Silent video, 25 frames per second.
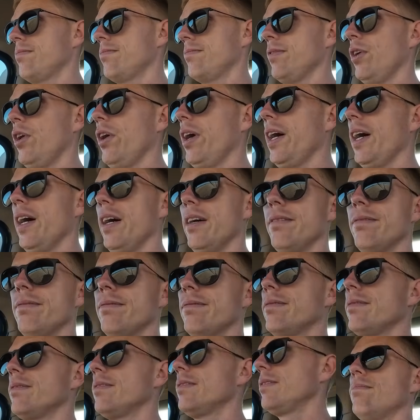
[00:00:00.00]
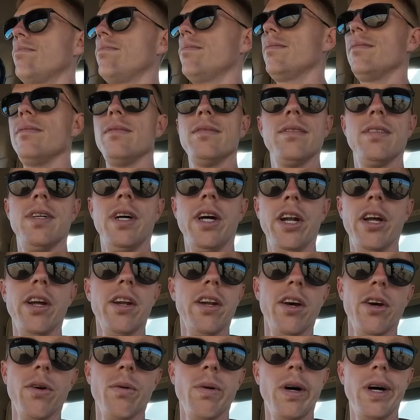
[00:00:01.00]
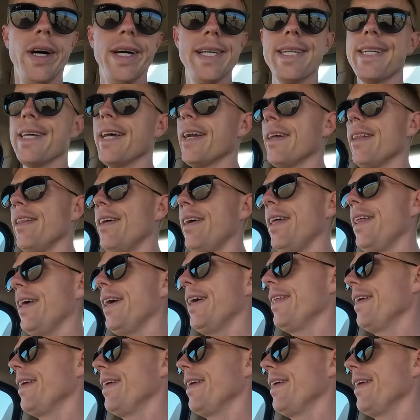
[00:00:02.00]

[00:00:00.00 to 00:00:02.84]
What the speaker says: fire. I don't know why I said it like that